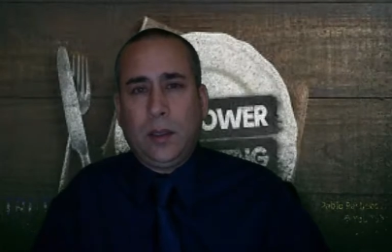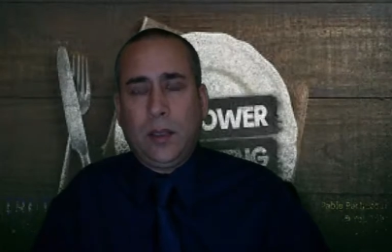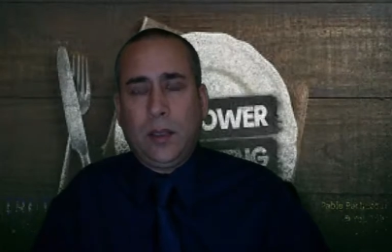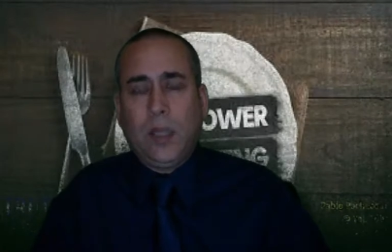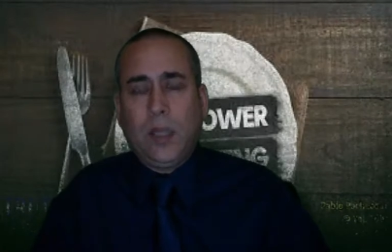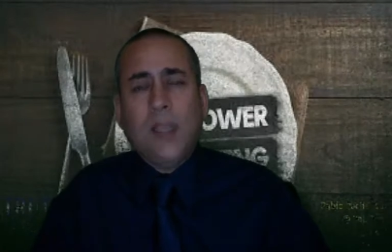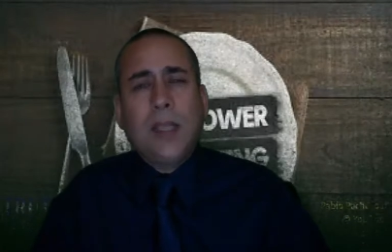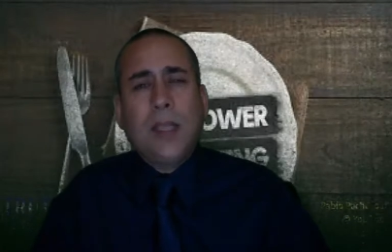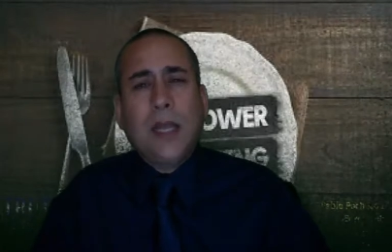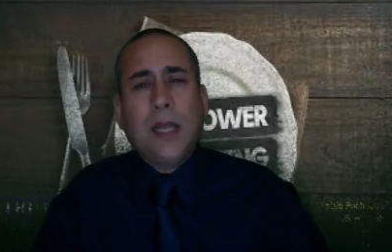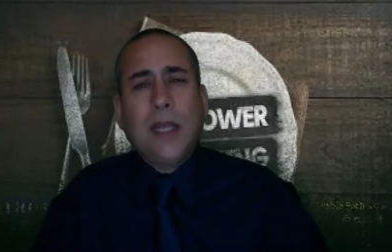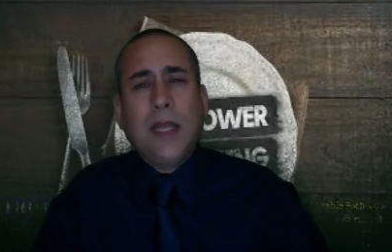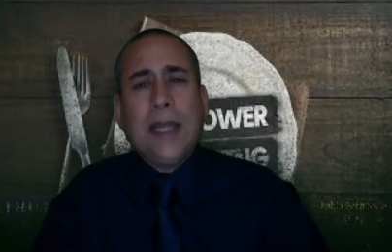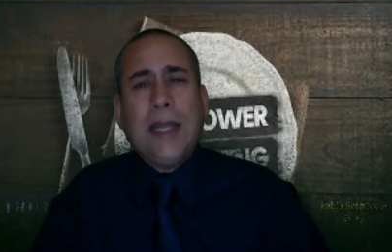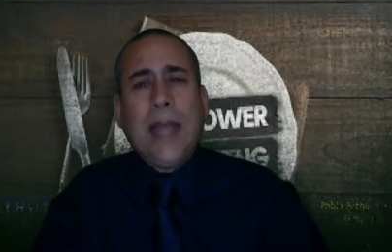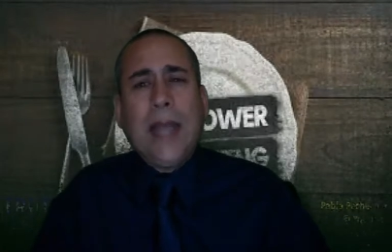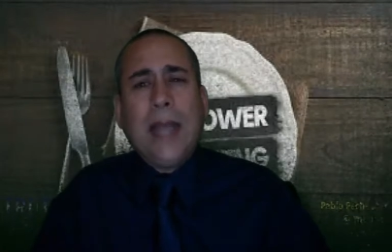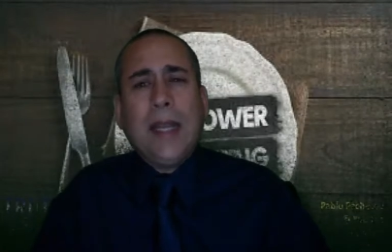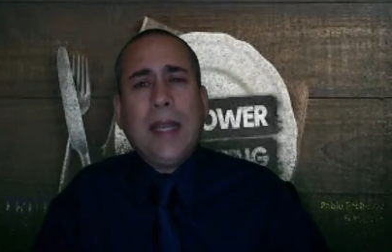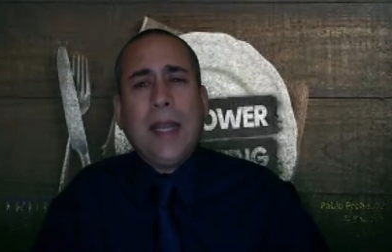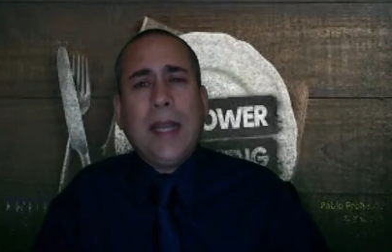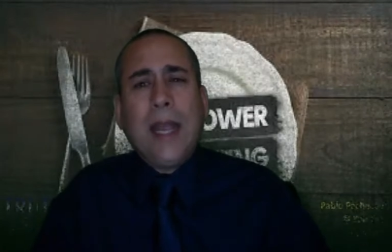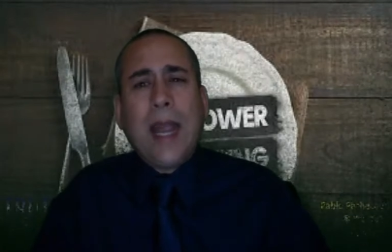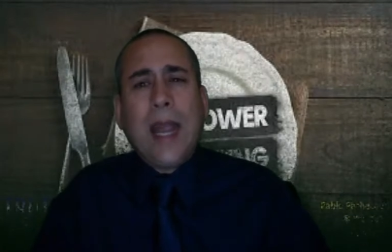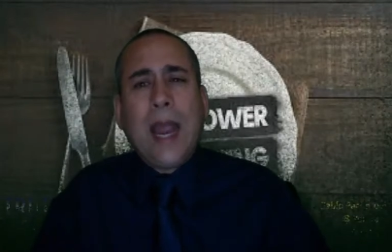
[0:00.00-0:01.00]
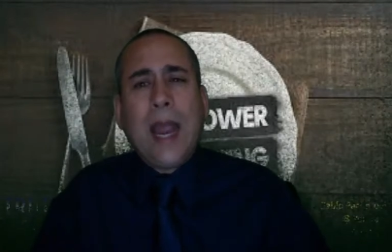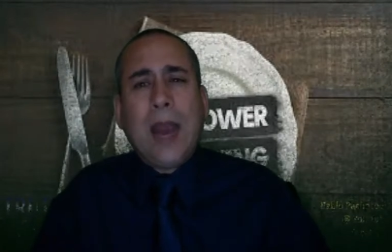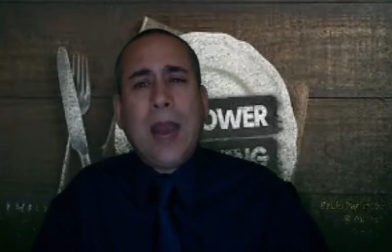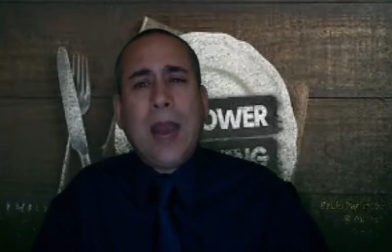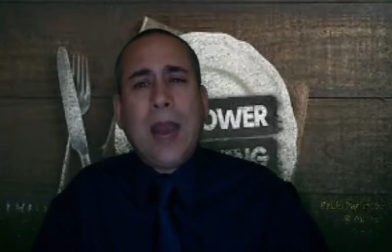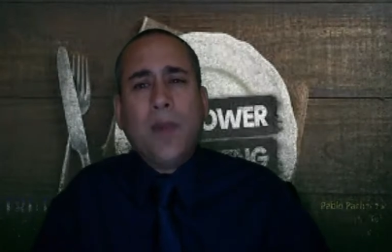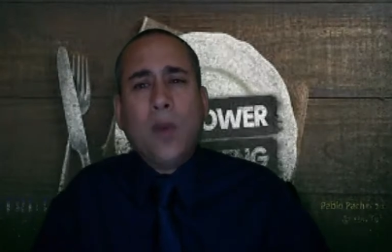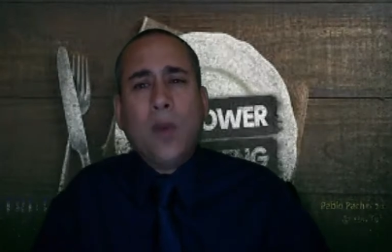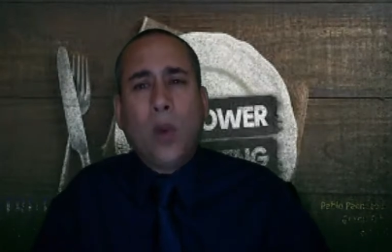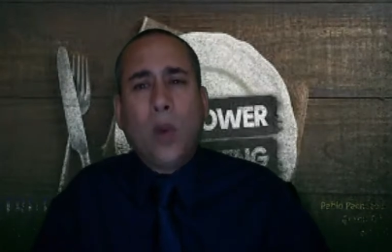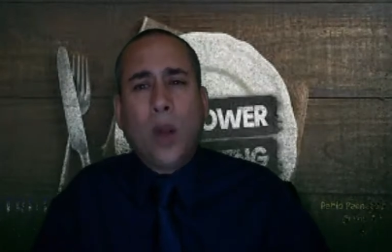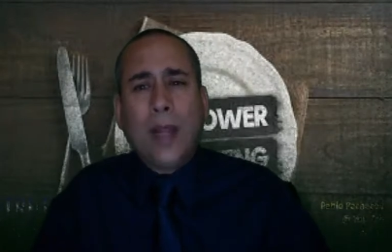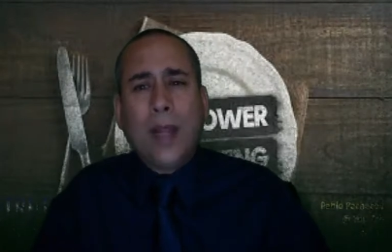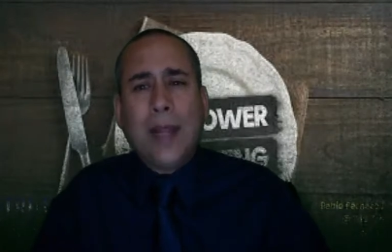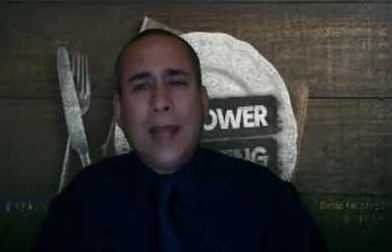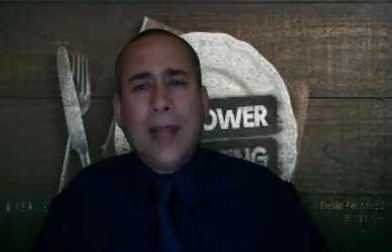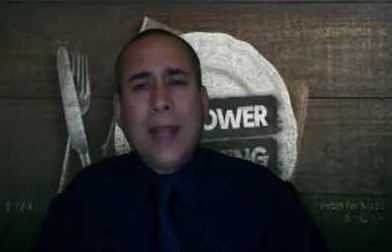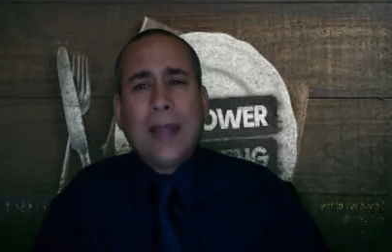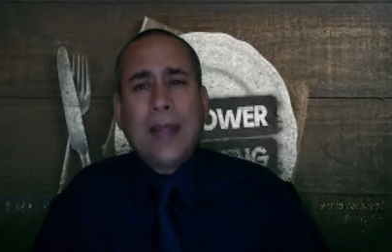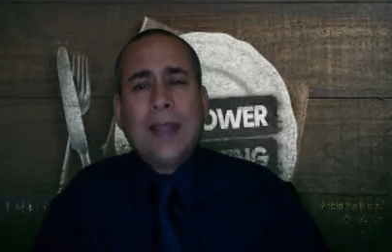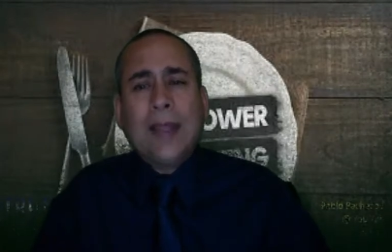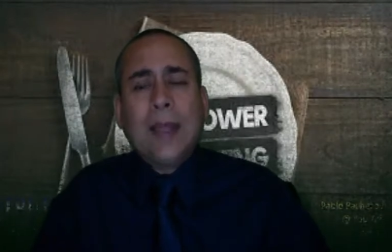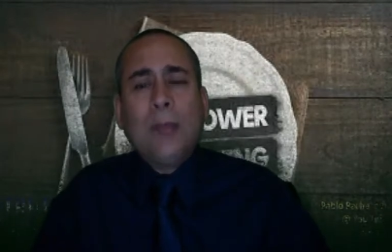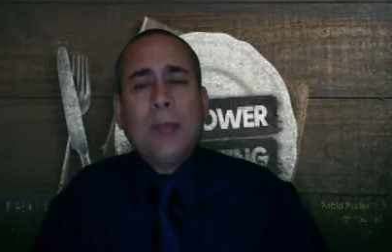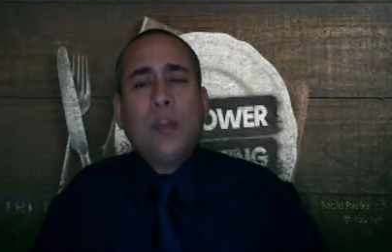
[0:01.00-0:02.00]
He said, Let everyone,
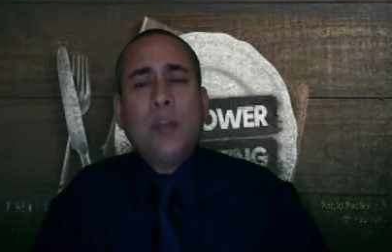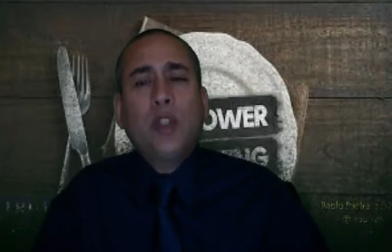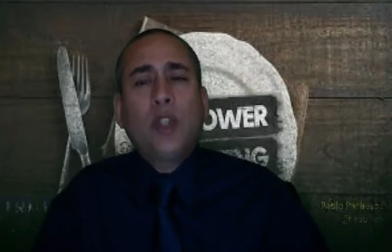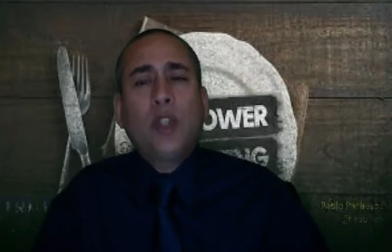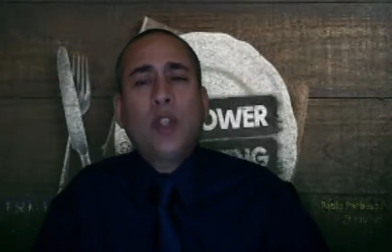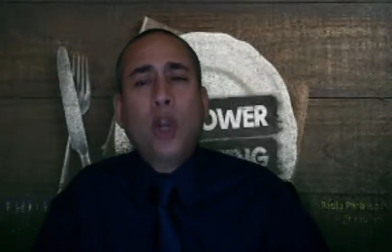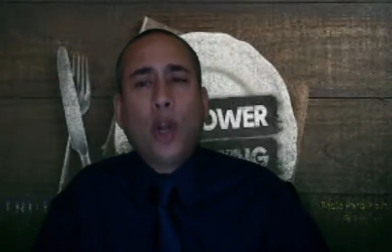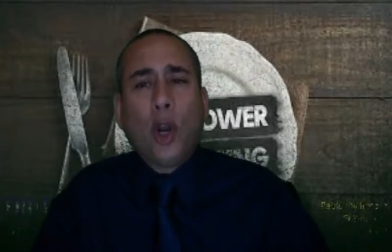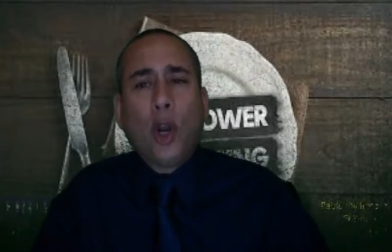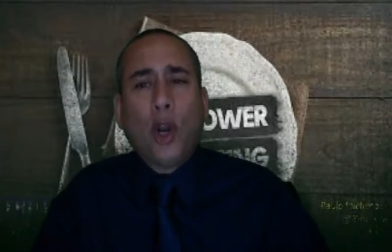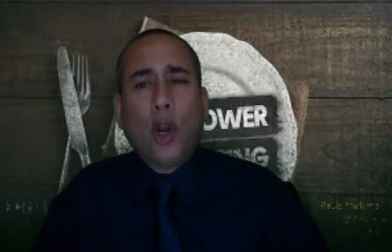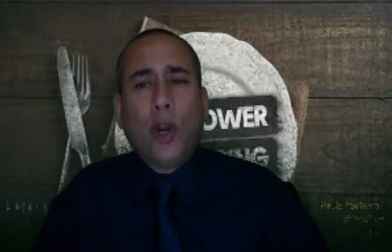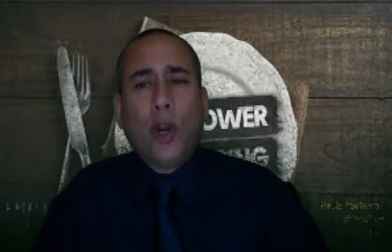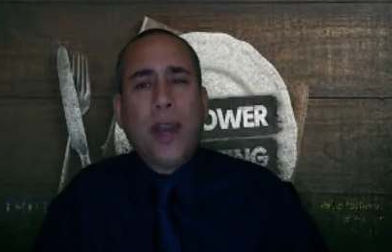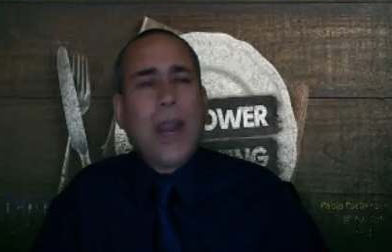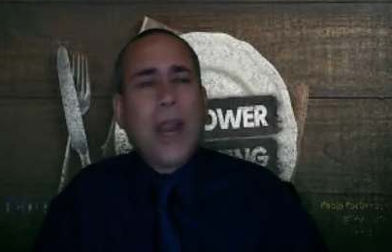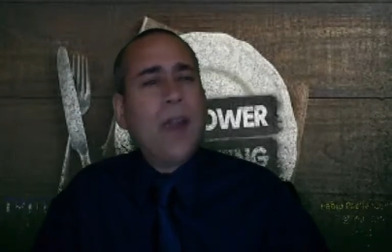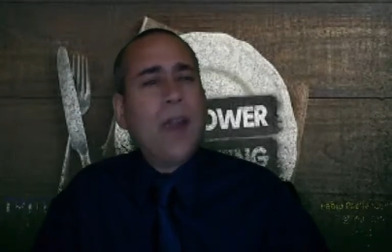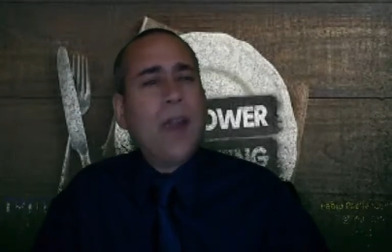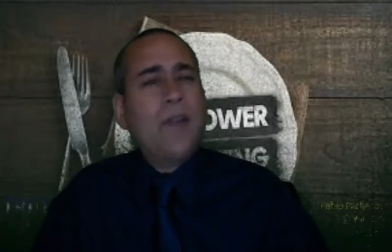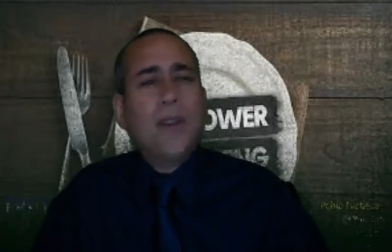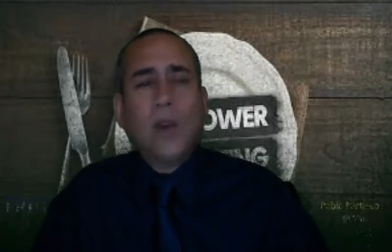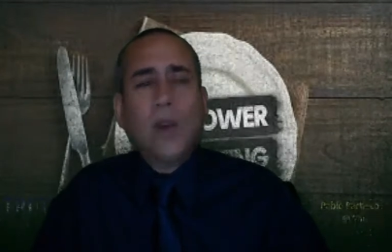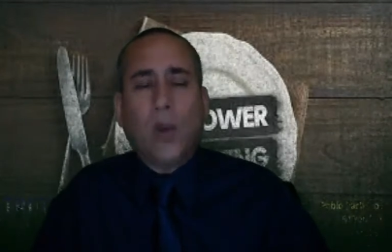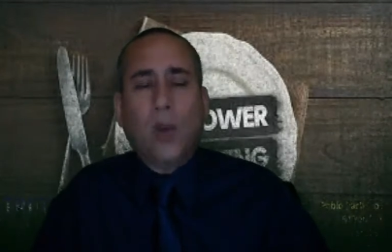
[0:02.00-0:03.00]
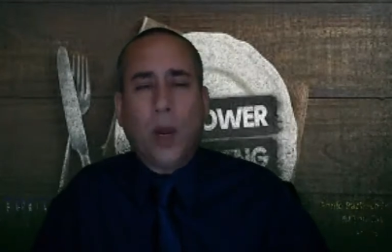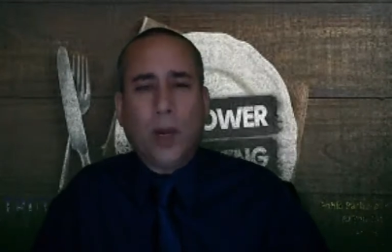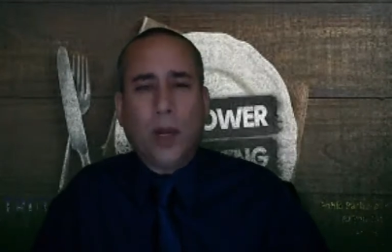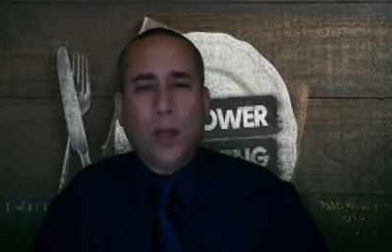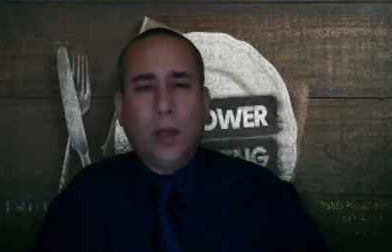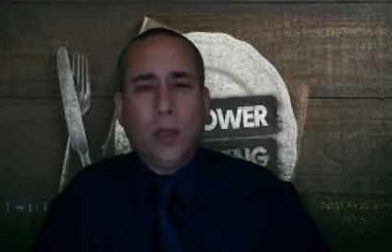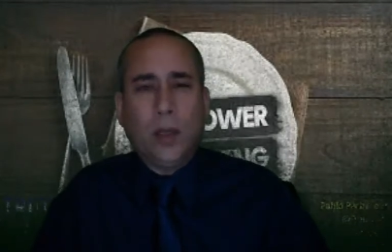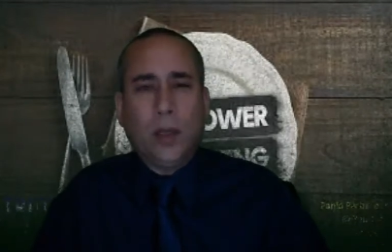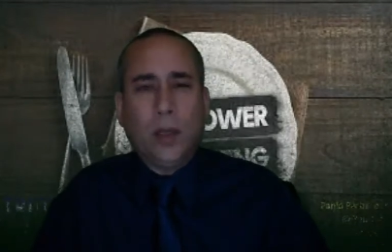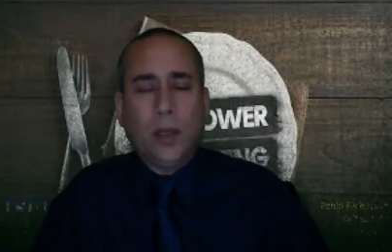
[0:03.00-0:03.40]
let them turn, everyone,